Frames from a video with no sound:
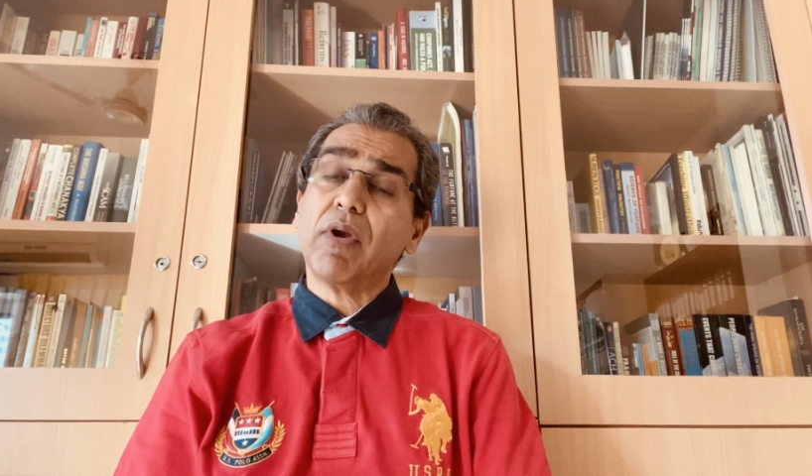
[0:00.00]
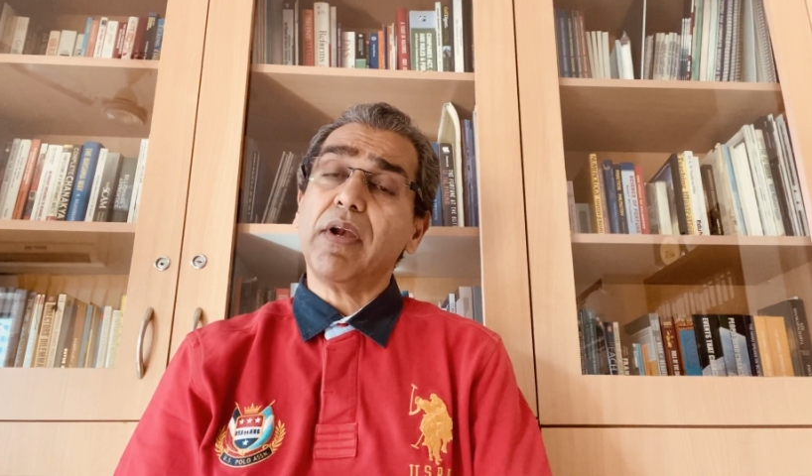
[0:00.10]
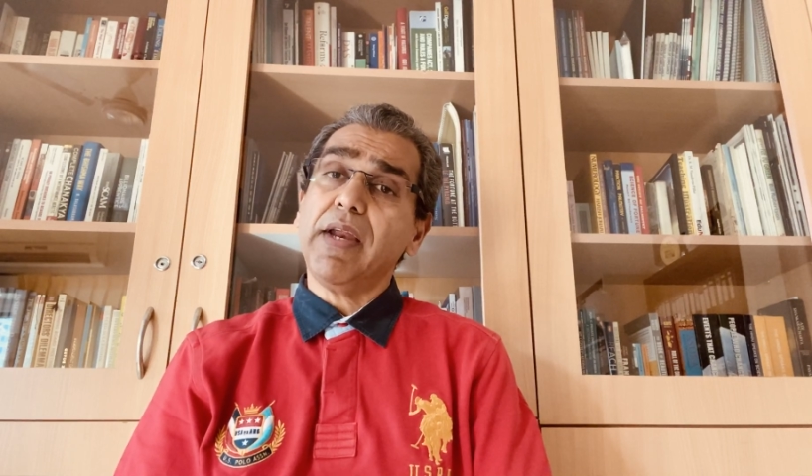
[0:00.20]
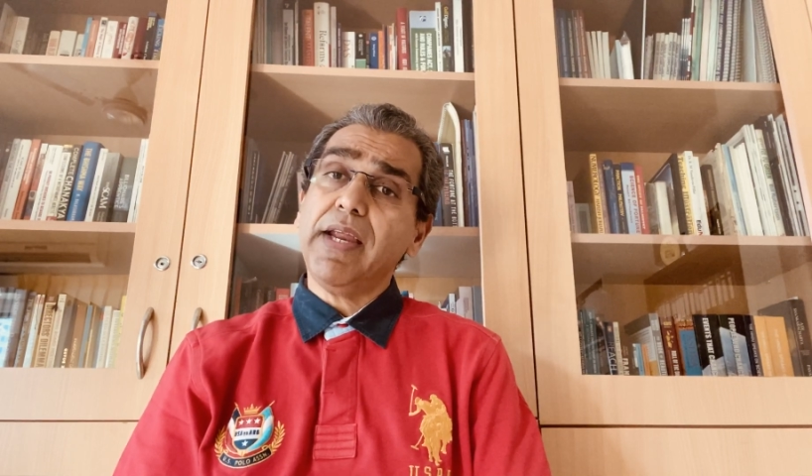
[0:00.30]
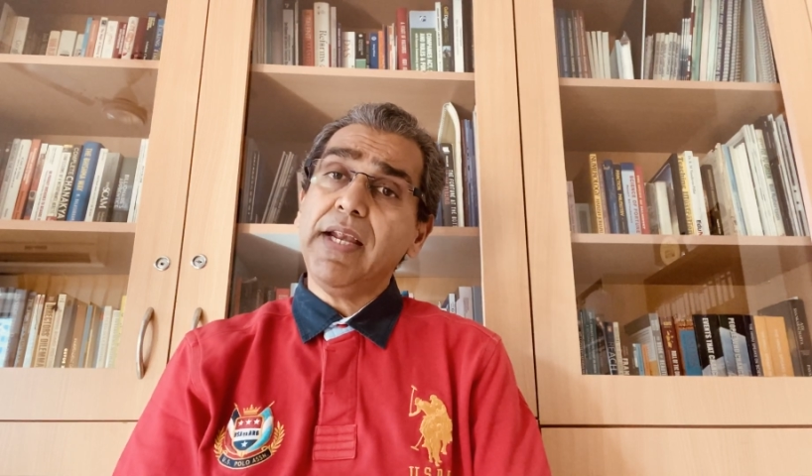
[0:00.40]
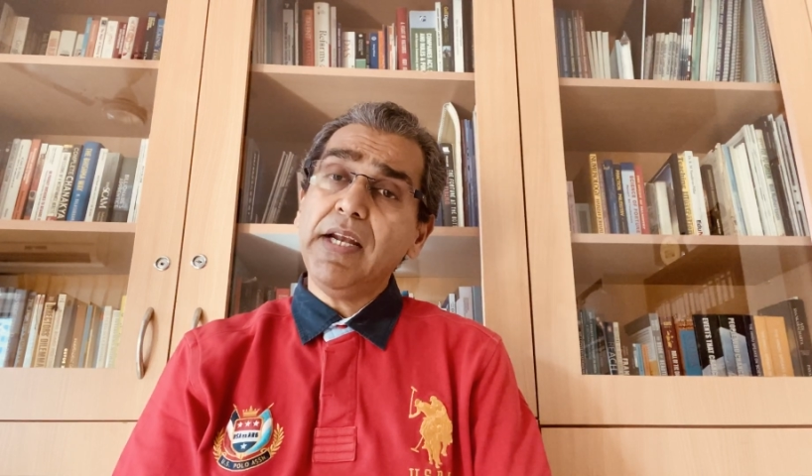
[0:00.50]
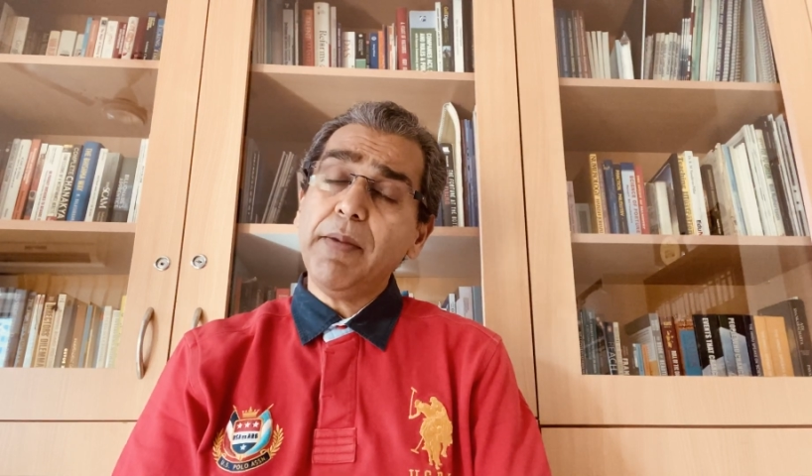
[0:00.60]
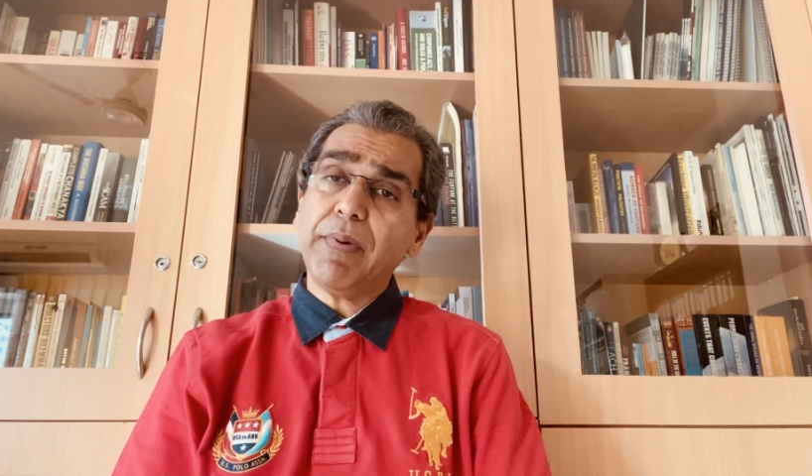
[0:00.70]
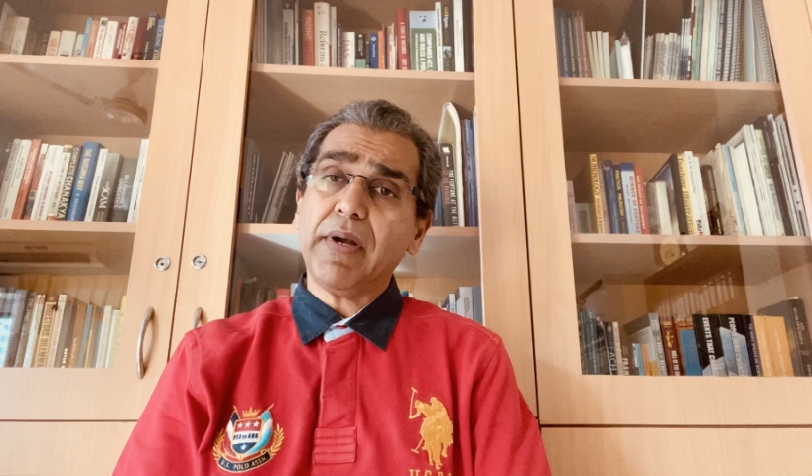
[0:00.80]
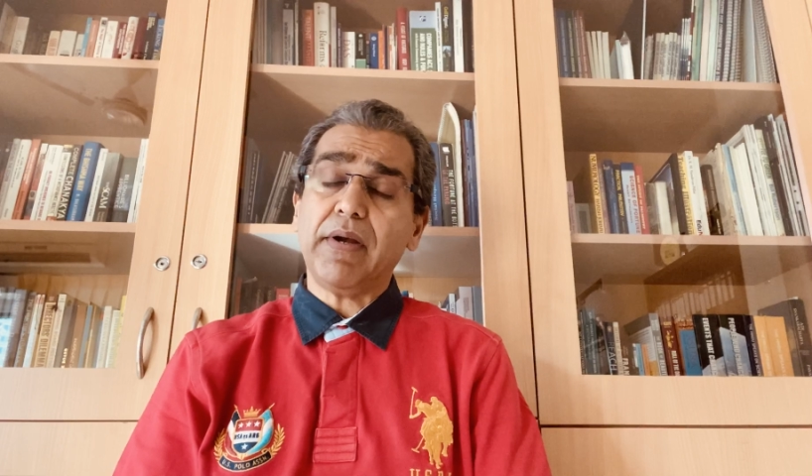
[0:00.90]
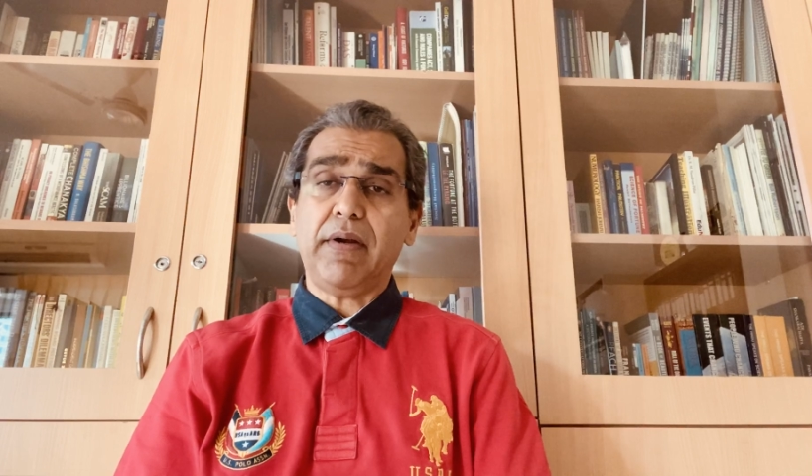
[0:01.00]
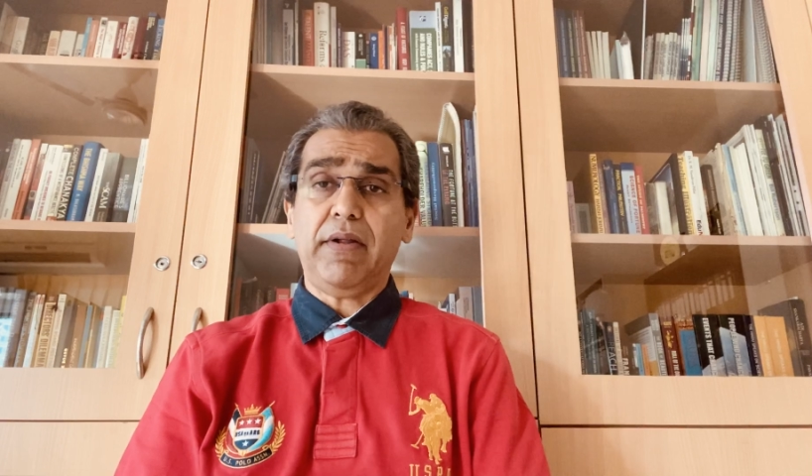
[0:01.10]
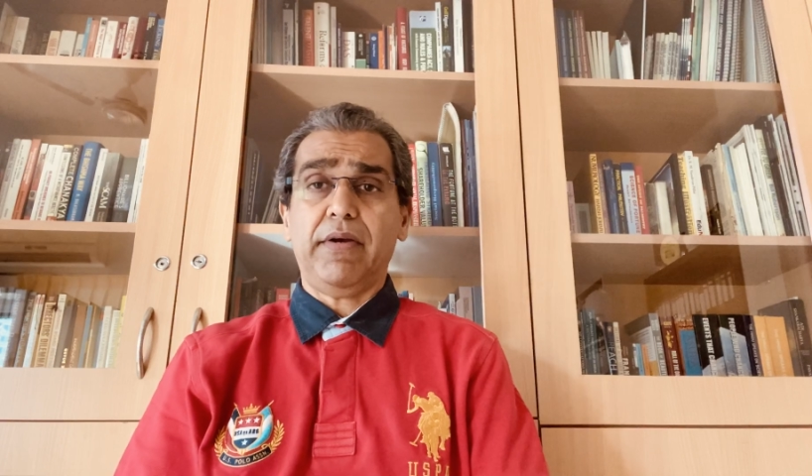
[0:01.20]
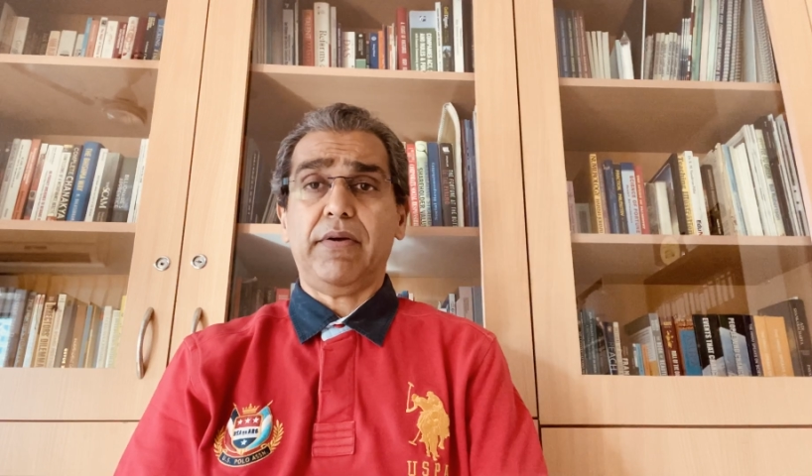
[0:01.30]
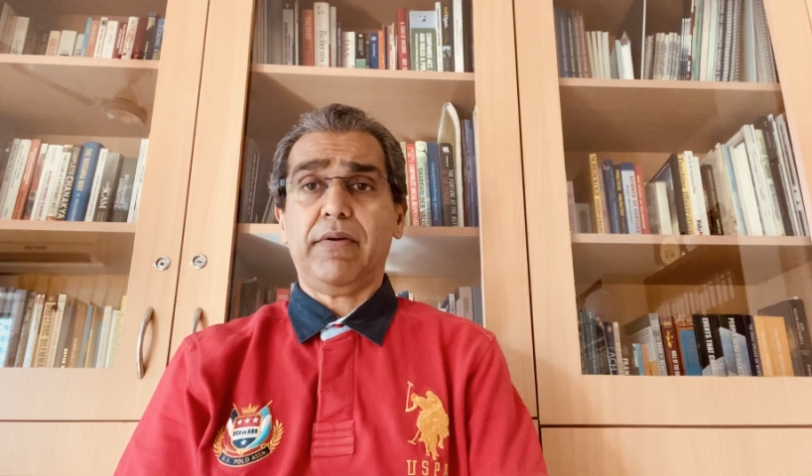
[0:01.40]
an independent
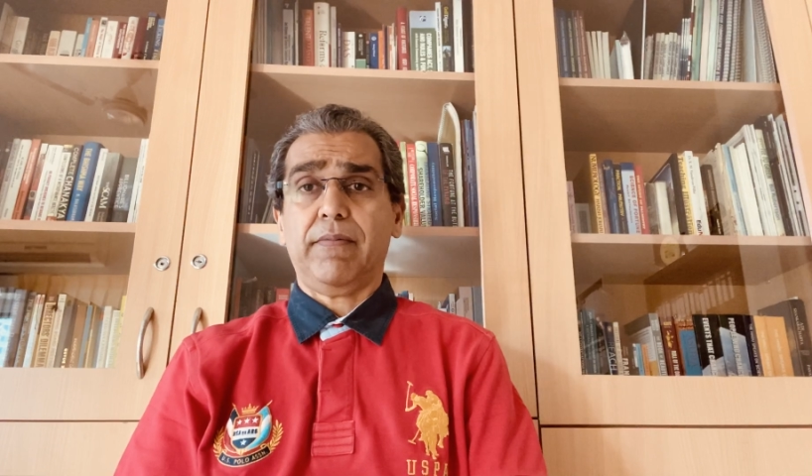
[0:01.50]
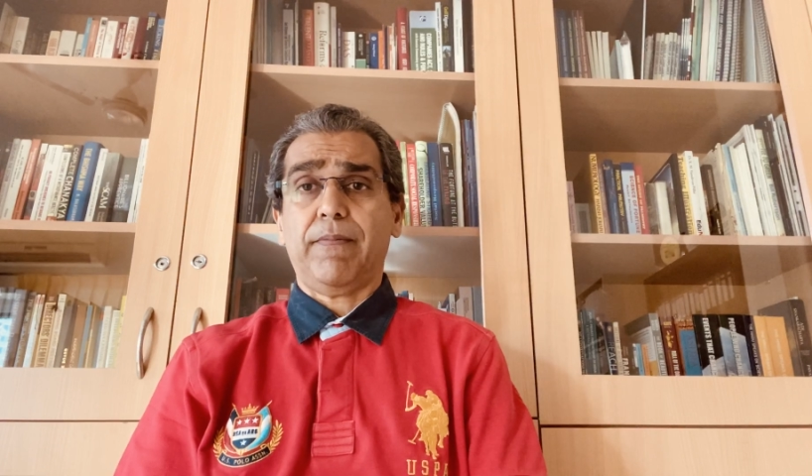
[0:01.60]
director.